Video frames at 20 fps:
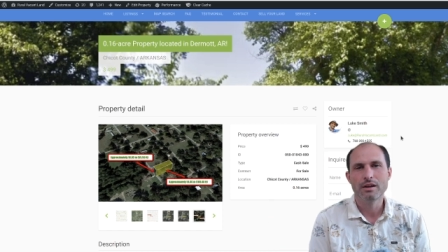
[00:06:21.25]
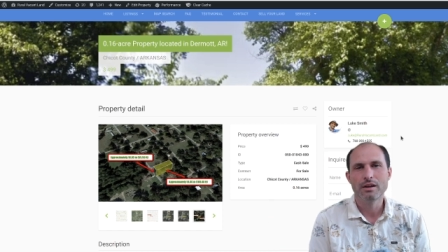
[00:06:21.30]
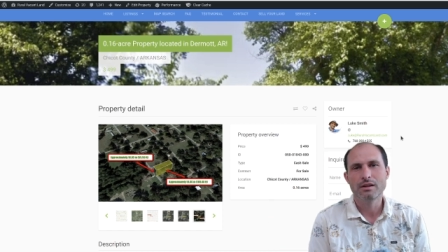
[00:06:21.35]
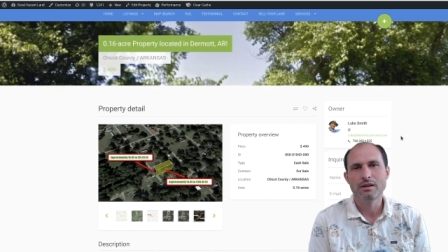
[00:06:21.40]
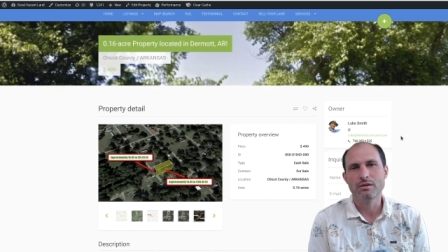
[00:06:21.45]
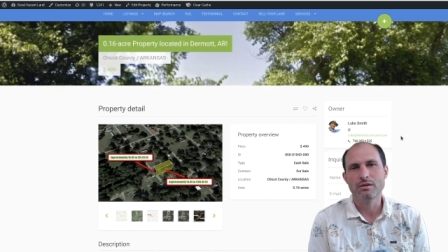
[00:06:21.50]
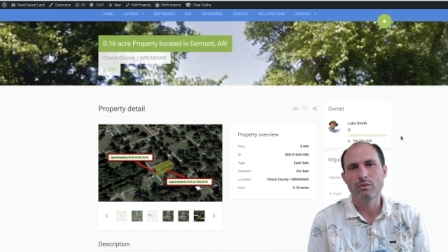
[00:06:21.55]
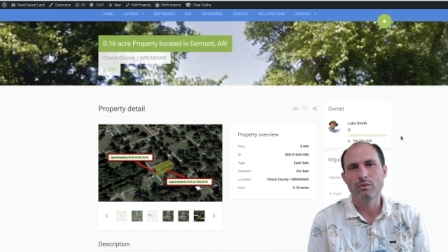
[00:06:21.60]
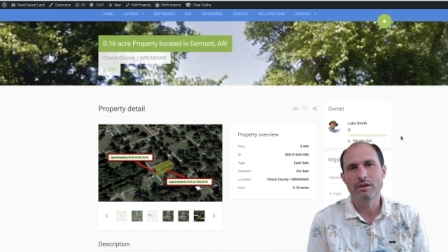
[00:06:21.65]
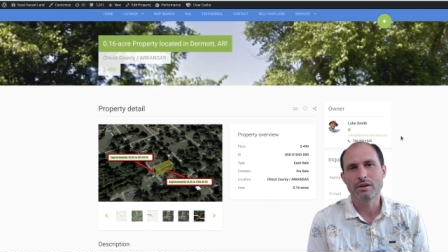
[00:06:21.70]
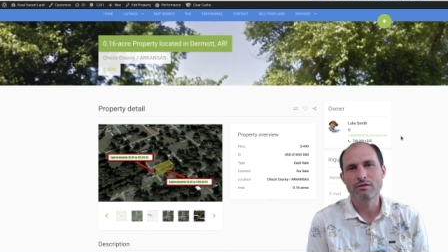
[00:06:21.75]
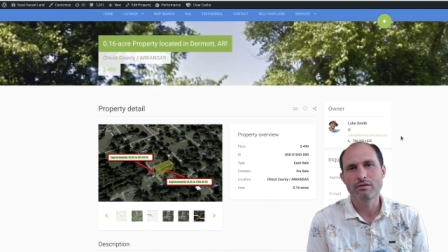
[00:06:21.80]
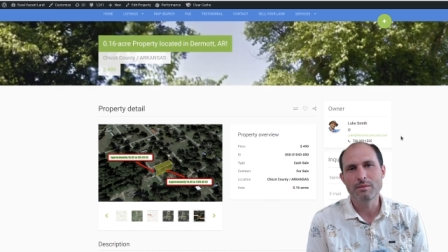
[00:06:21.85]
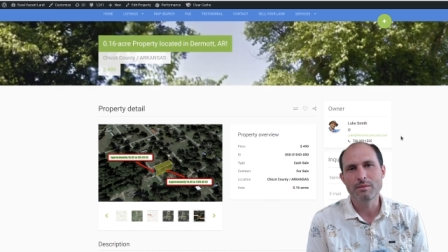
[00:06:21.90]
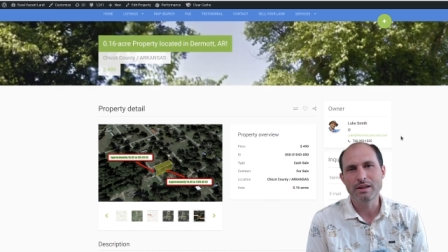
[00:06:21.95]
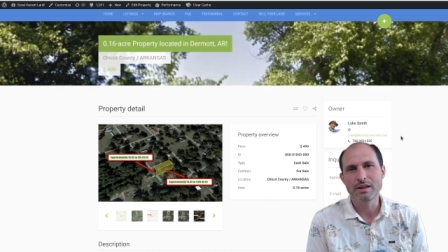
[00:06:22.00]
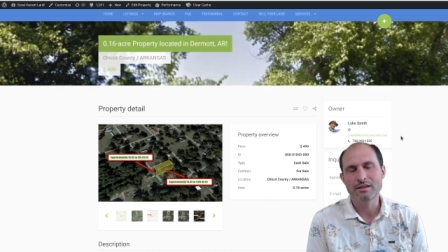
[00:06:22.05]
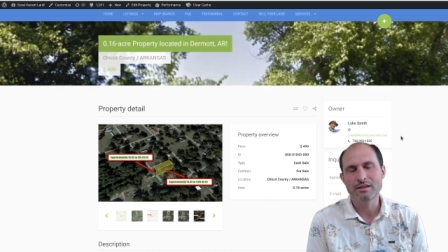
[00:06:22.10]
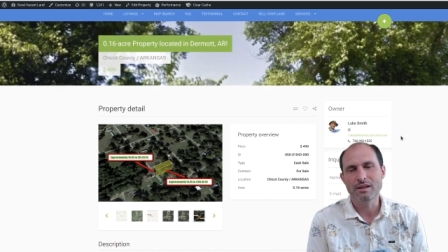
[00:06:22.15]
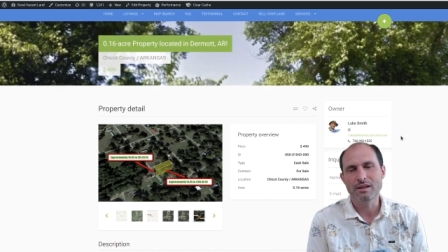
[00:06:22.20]
you know, whatever
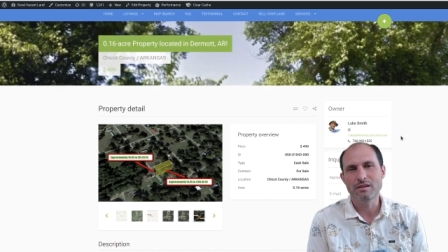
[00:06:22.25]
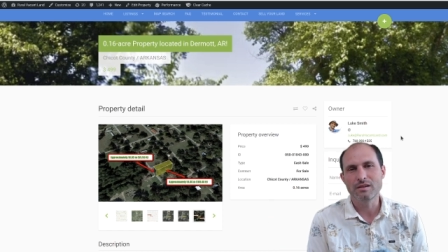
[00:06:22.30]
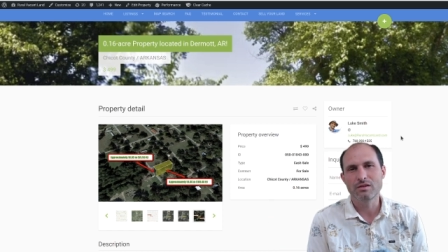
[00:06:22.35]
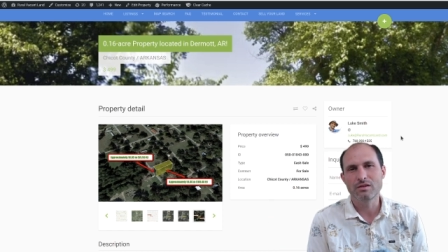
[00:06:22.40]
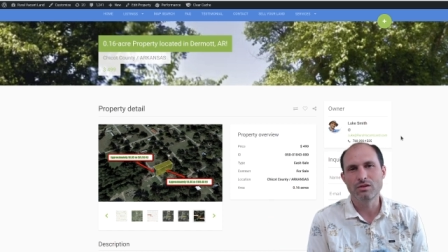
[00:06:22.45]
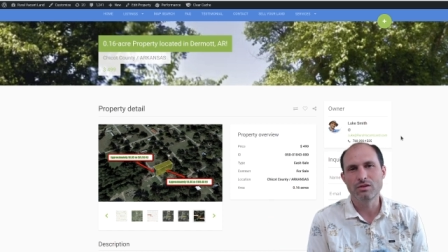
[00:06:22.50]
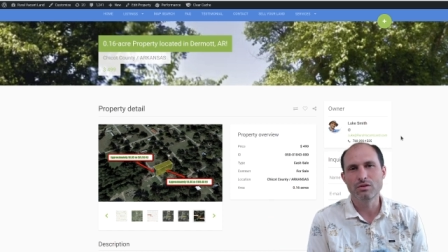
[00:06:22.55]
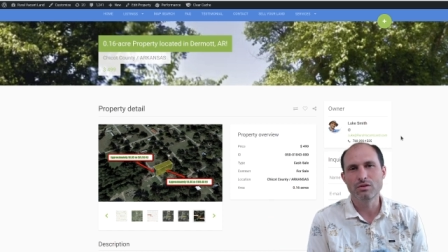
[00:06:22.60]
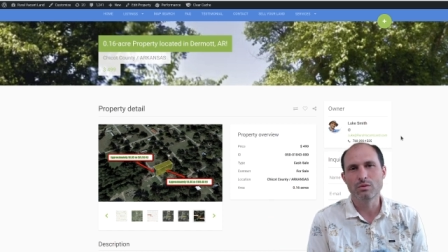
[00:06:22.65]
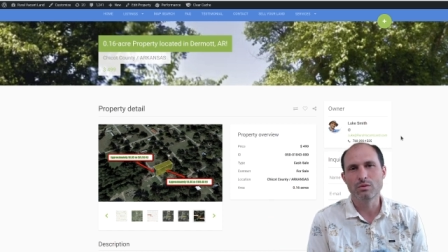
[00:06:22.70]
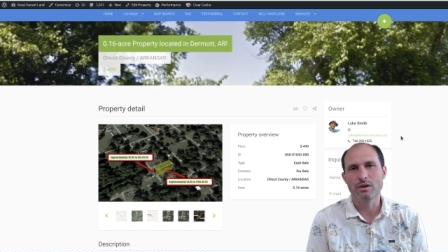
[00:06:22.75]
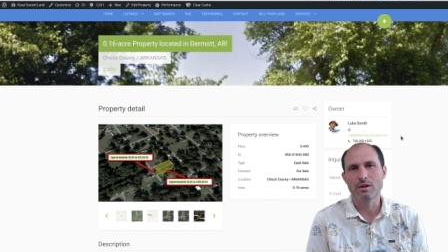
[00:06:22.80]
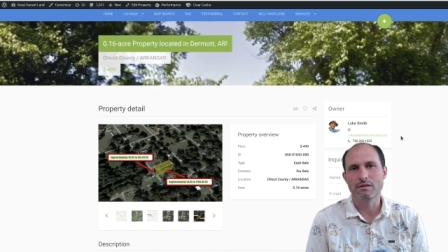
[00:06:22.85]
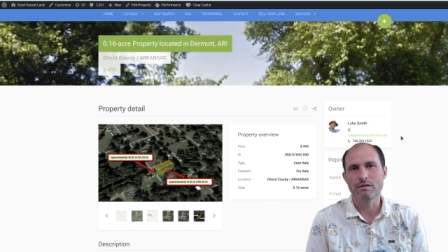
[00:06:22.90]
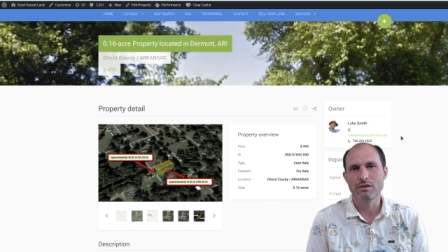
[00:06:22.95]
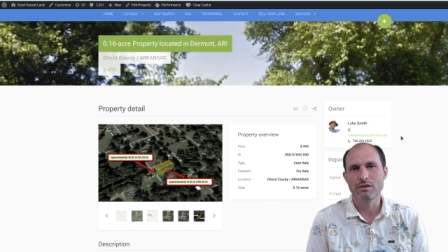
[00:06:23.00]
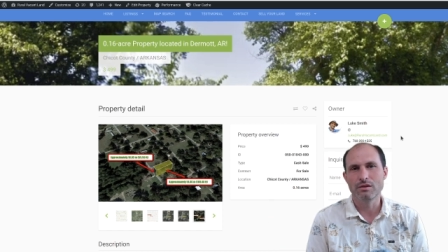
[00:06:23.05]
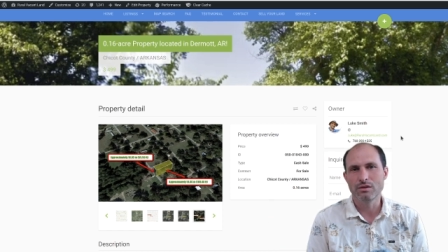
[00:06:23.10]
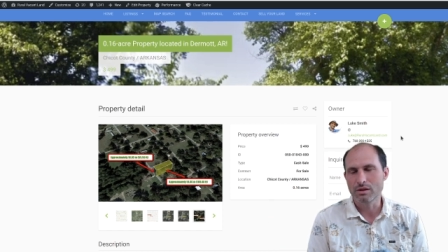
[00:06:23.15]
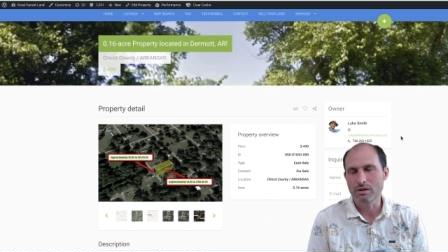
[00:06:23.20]
makes sense to you,
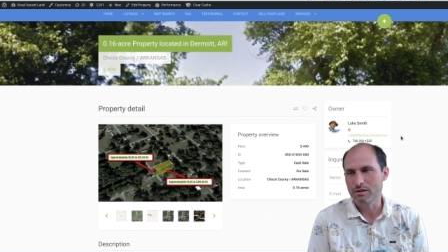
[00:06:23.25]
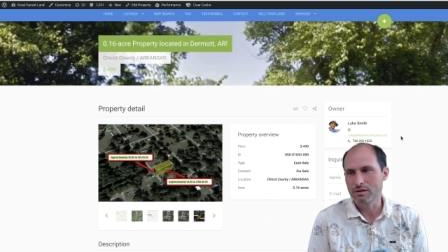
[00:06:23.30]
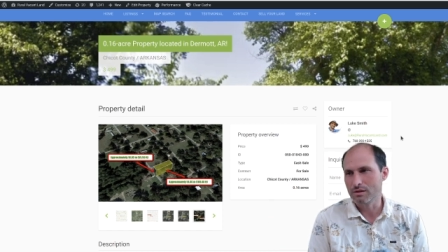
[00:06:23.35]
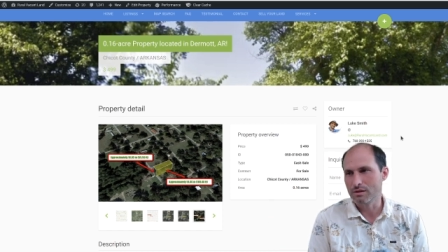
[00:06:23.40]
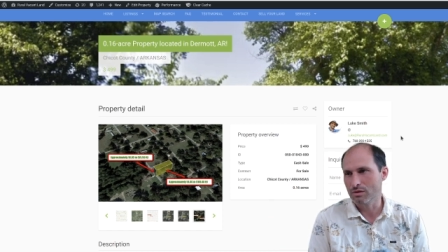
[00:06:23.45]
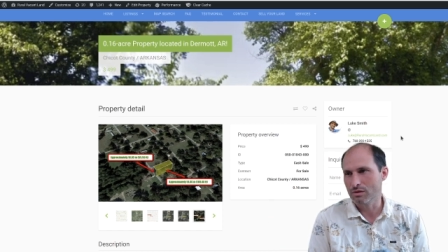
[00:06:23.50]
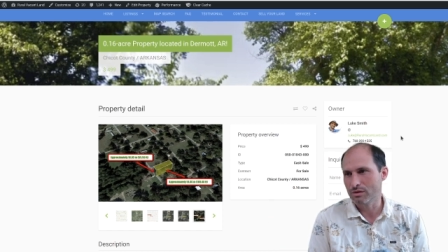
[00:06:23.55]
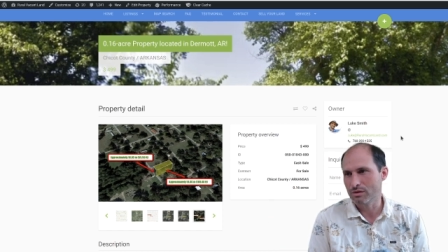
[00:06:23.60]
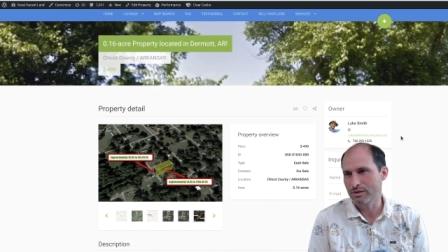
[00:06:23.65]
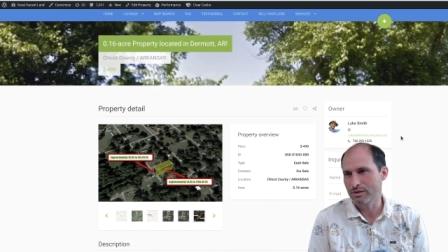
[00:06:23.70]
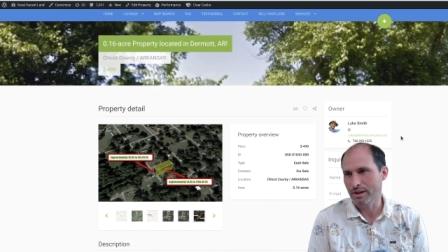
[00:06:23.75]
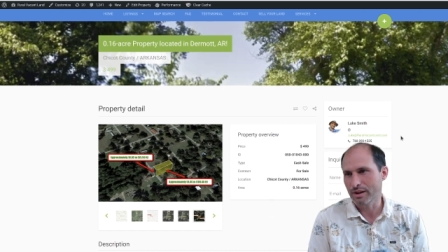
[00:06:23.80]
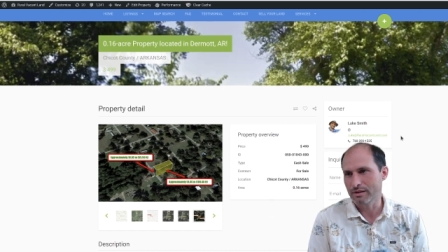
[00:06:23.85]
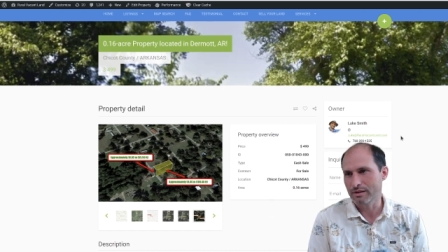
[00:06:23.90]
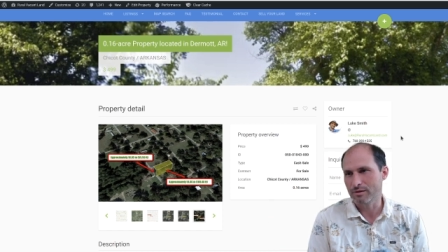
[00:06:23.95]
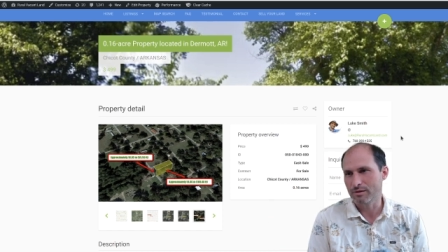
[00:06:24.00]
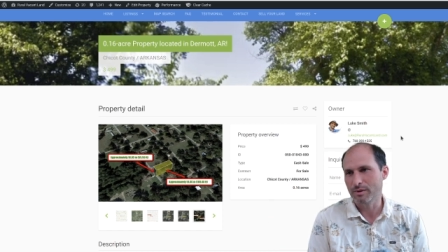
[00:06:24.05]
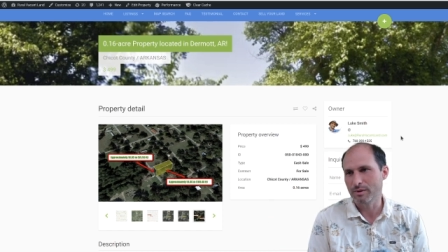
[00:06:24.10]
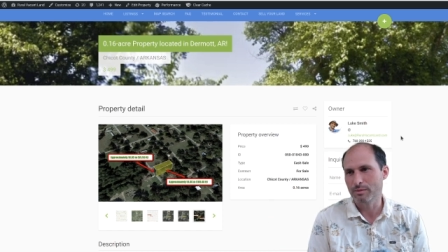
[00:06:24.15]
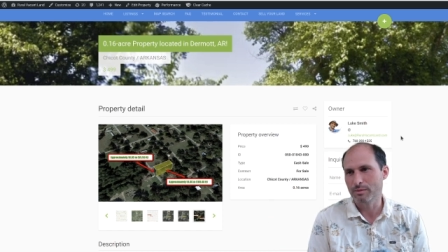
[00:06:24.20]
whatever you can go sell
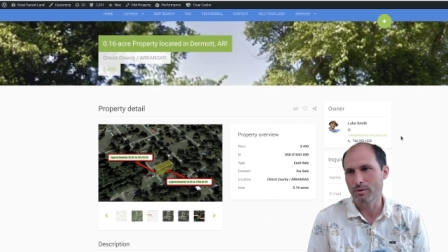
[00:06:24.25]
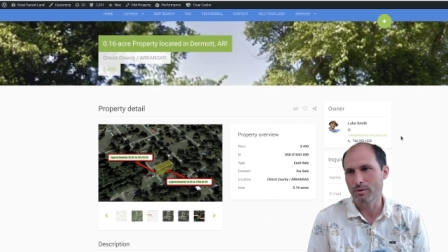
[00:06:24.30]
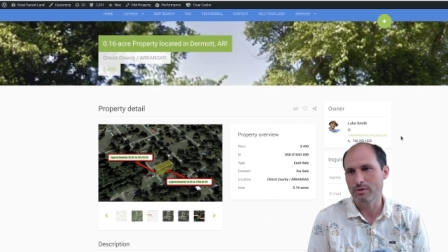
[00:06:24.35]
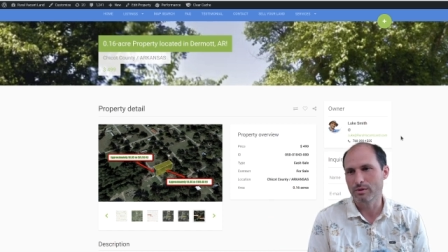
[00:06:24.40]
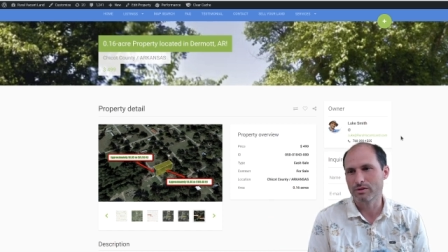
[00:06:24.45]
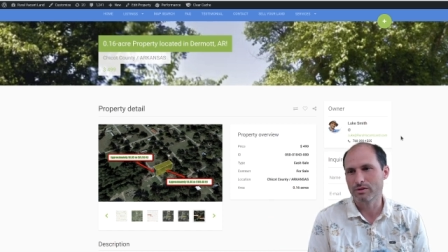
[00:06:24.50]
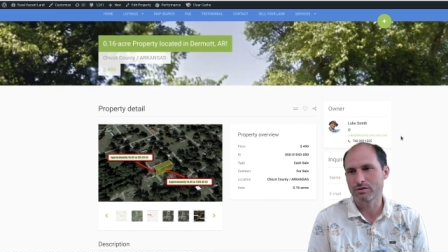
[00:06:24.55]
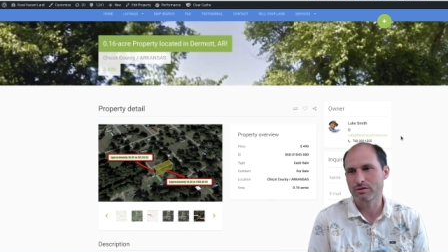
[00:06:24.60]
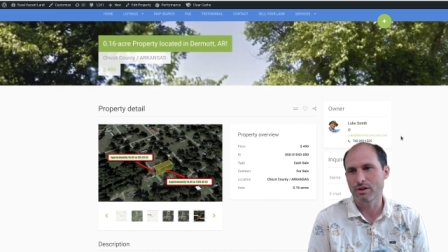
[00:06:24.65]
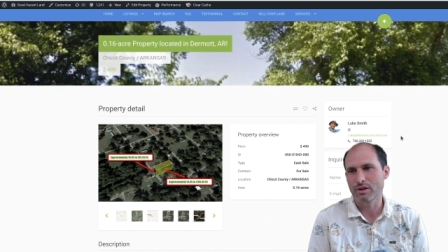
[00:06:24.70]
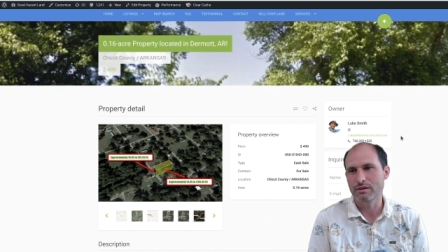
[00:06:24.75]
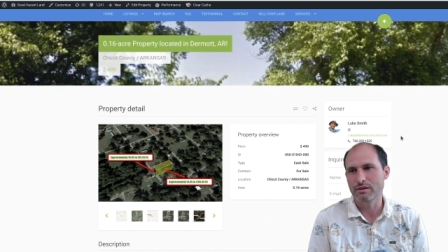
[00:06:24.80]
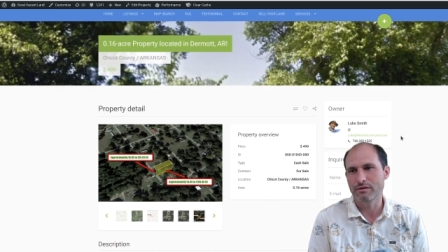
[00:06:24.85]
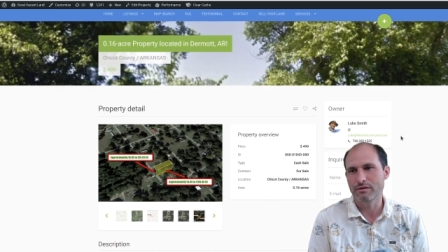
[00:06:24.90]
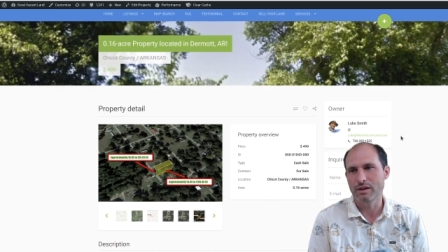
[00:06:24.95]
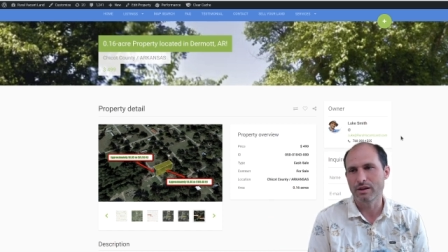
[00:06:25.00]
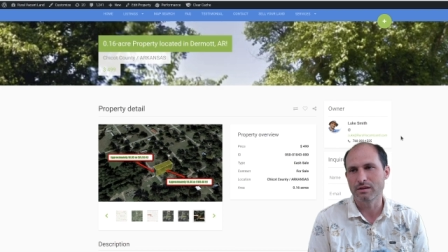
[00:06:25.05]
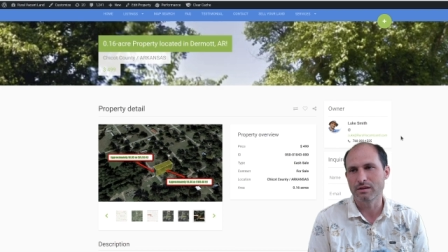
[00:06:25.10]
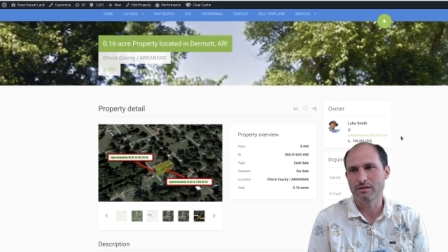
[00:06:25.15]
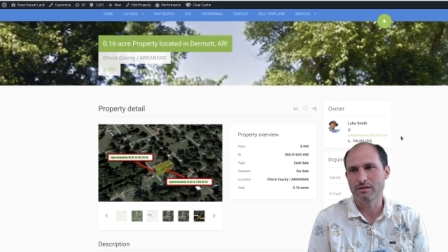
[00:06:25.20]
these people with a straight
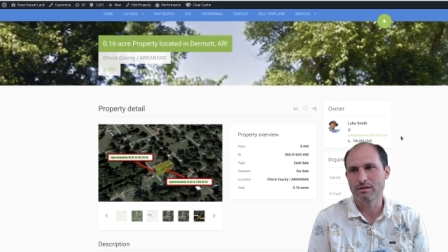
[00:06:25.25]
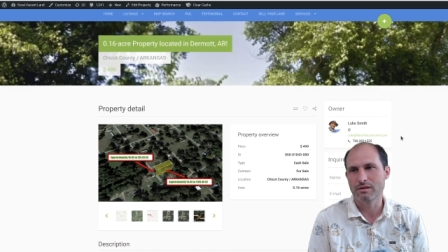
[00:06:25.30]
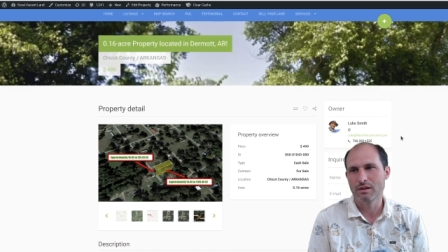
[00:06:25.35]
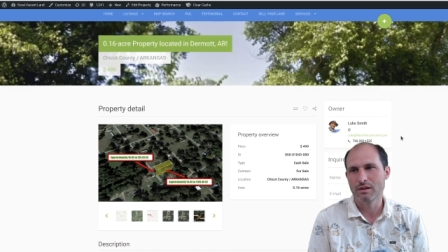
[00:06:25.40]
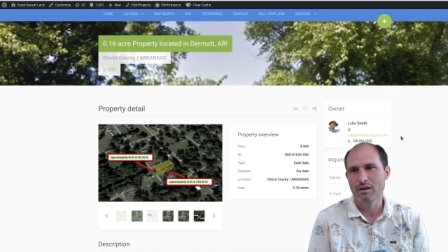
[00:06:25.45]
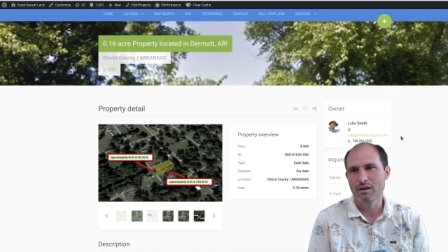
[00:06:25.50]
face.